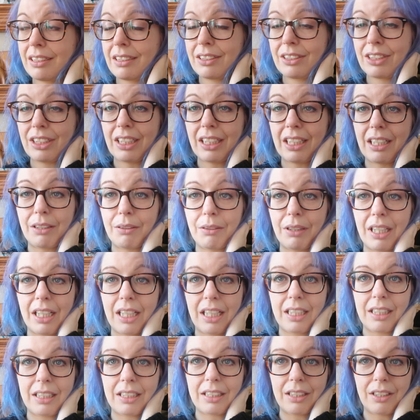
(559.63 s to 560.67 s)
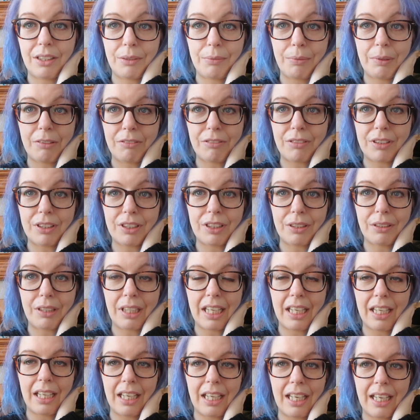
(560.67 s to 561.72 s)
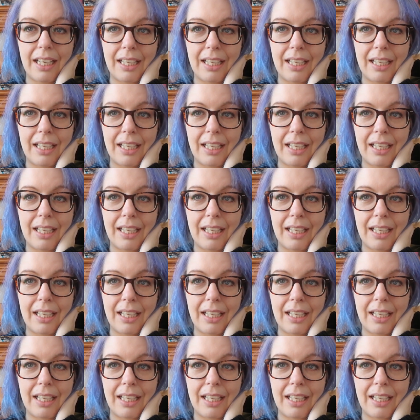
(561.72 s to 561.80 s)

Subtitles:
chill out, and I hope everyone's okay.